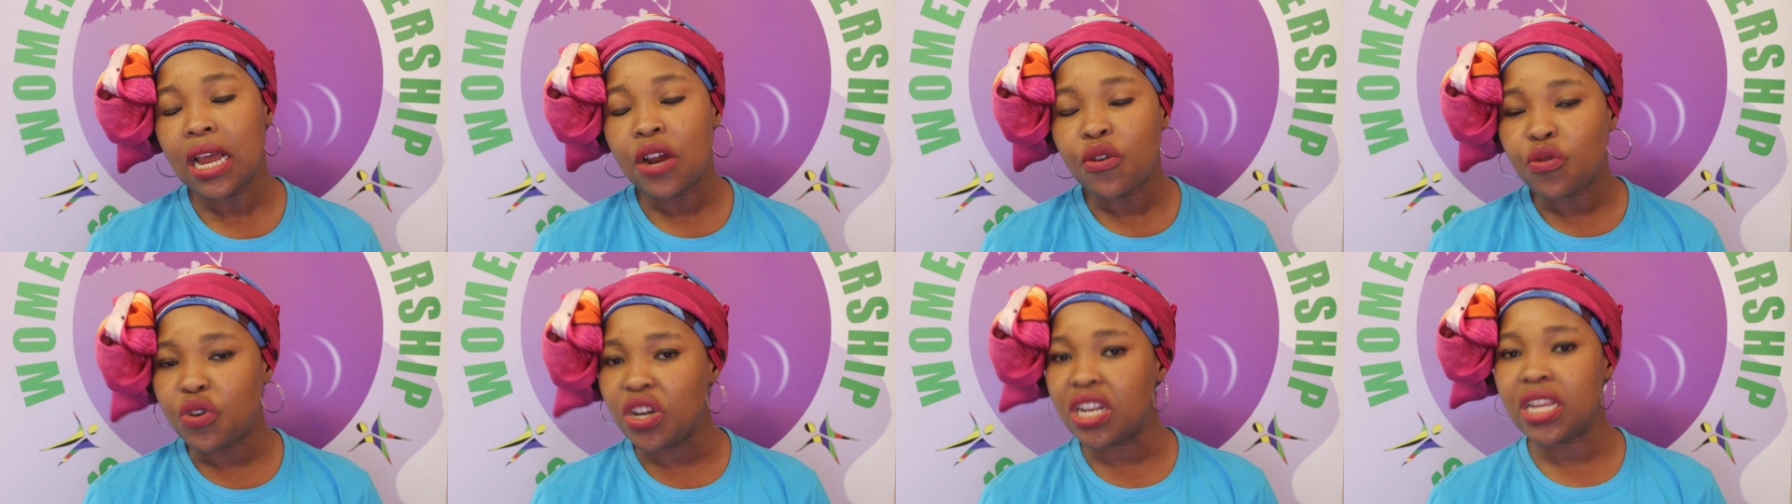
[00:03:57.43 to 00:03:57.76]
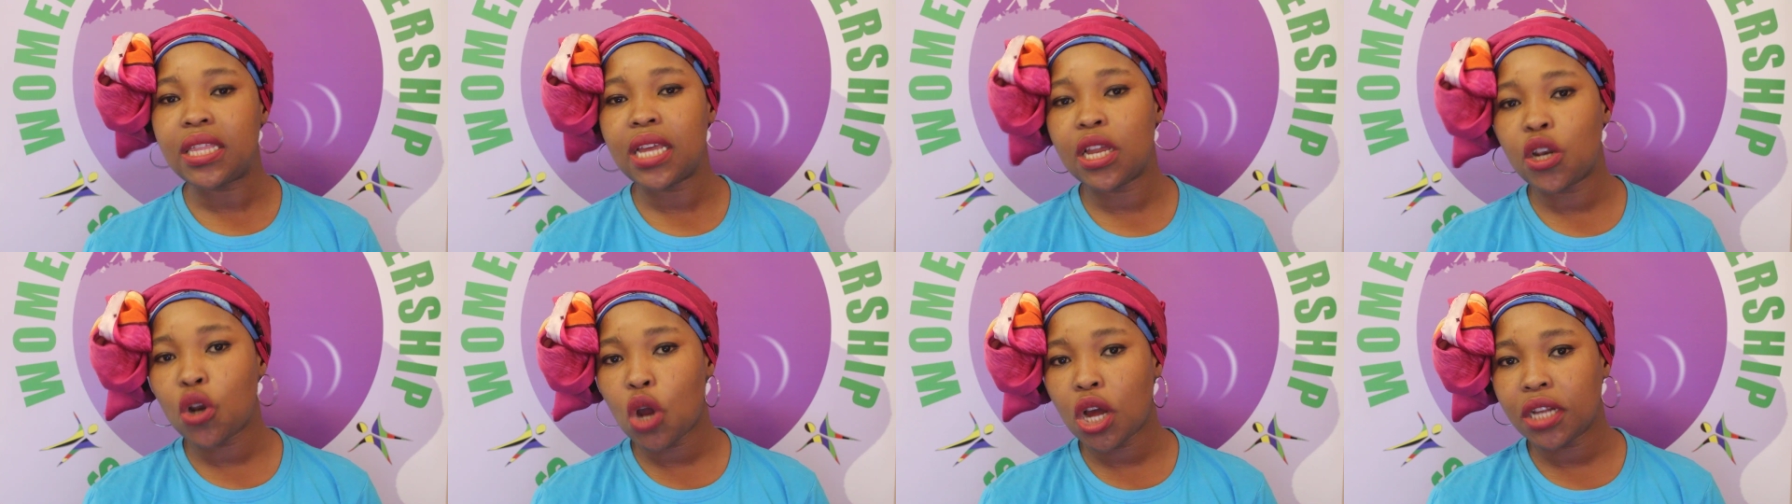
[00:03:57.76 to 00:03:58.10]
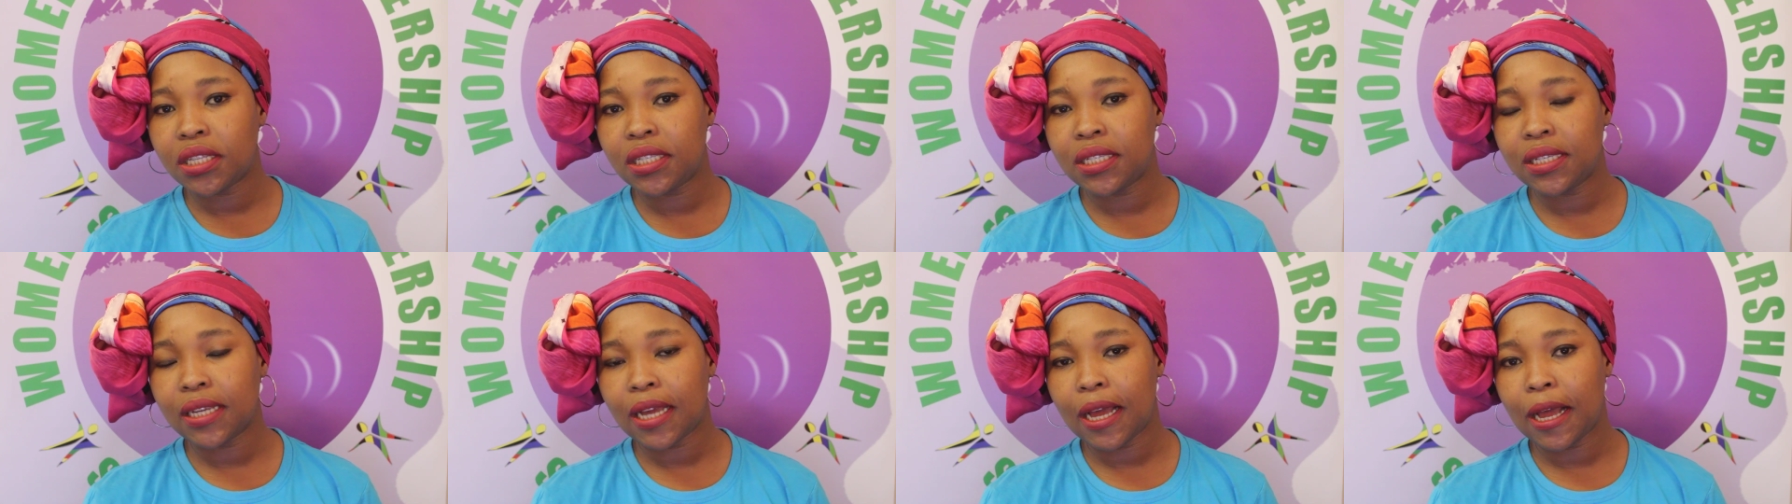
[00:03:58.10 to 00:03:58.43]
really they're
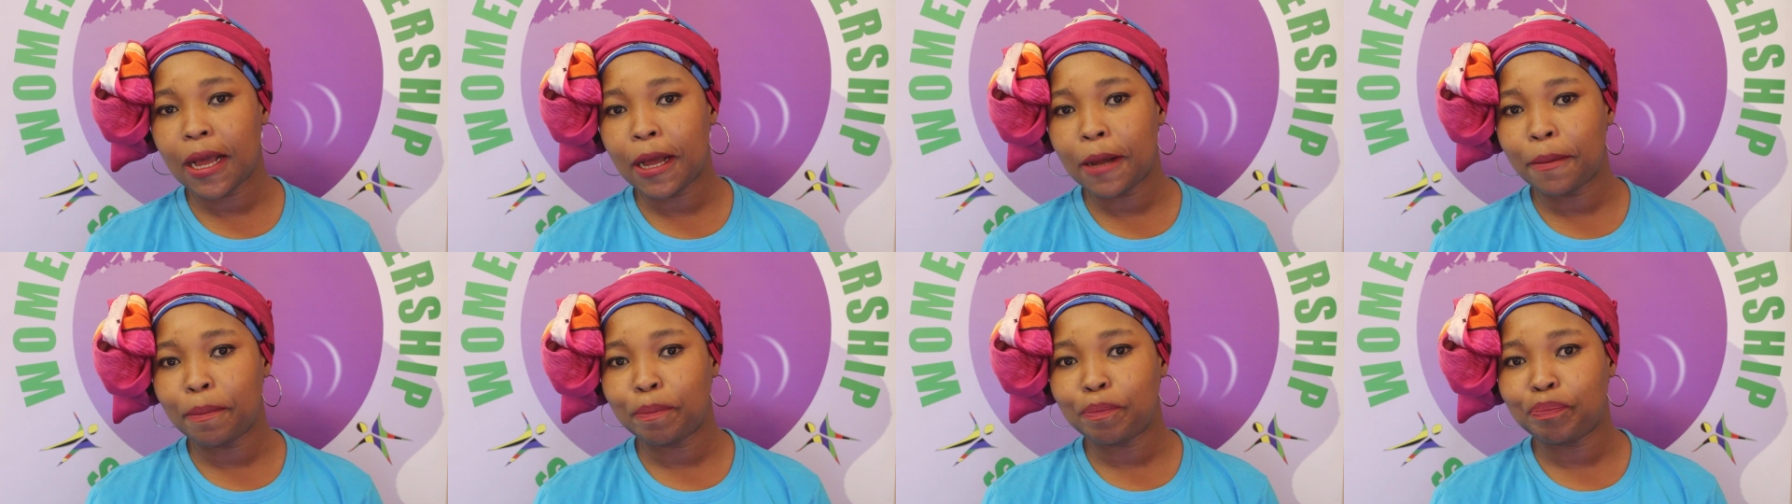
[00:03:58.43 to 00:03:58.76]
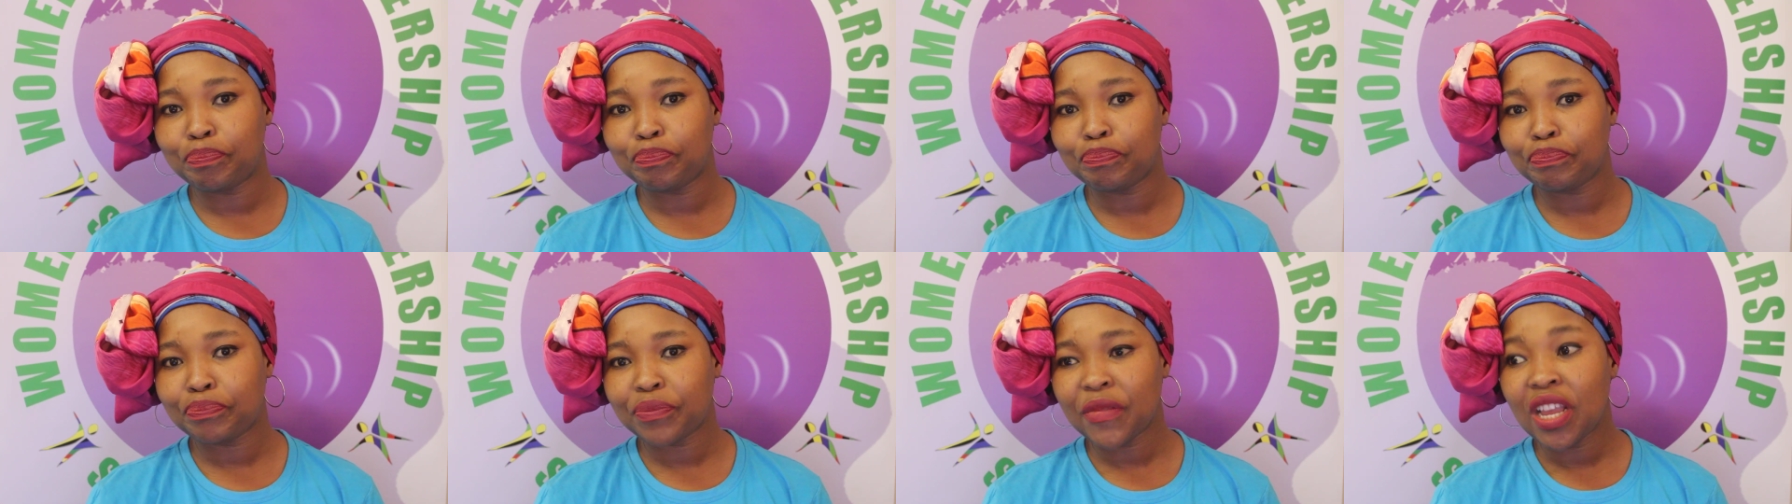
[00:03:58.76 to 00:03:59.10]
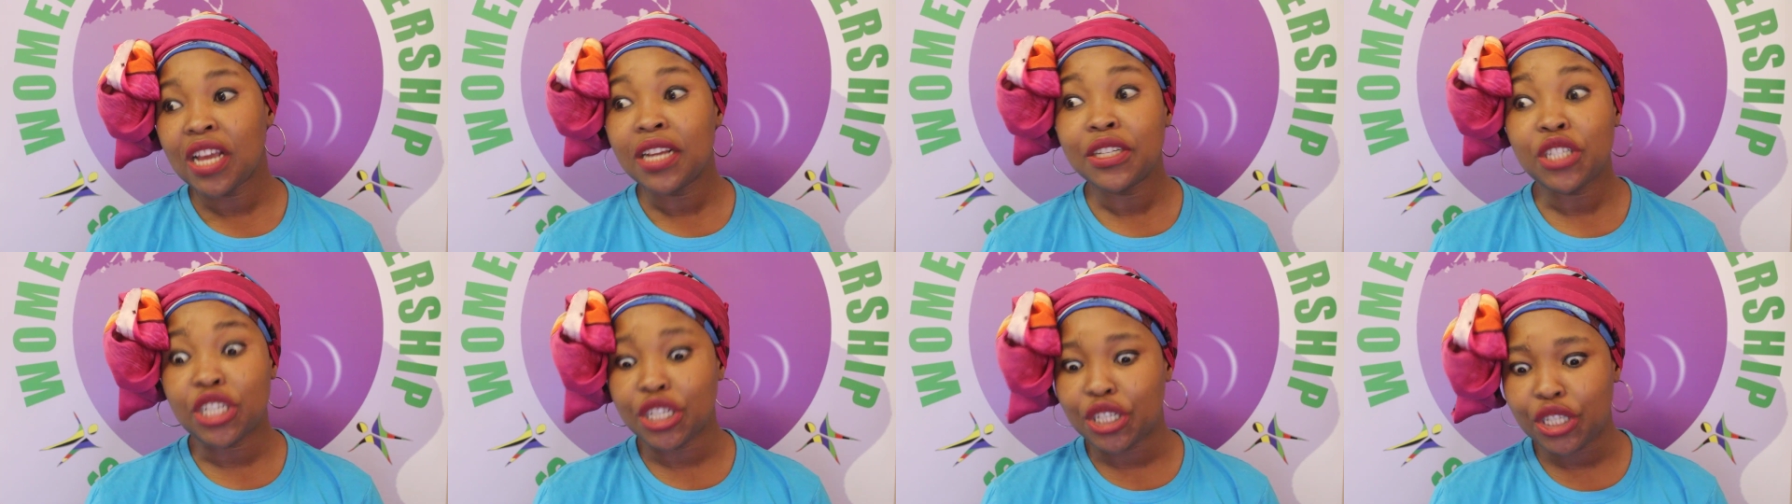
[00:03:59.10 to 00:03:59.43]
not um,
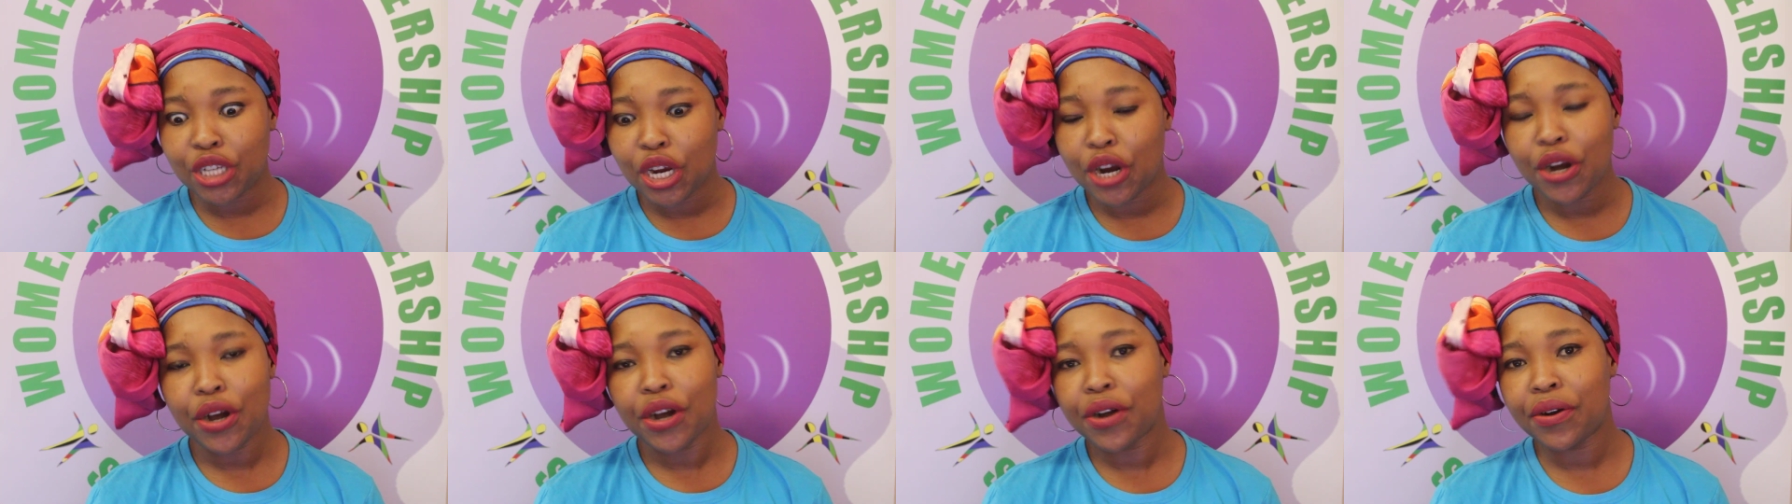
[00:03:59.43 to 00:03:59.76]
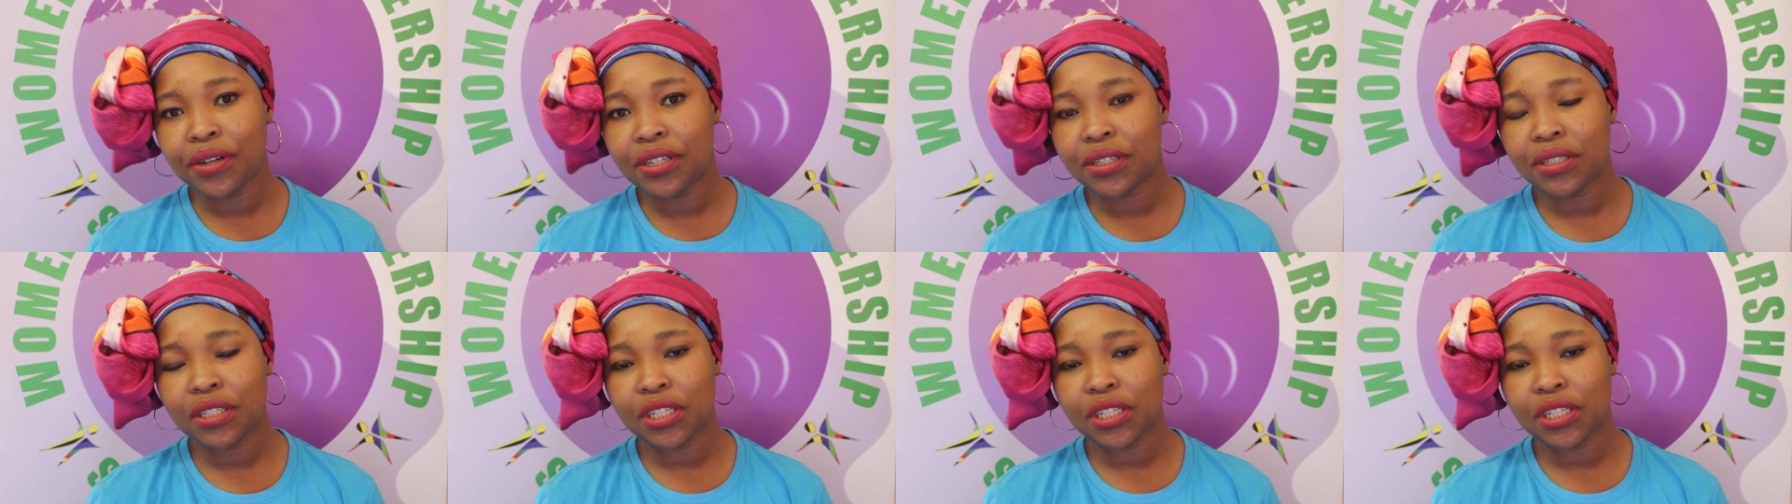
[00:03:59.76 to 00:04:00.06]
deter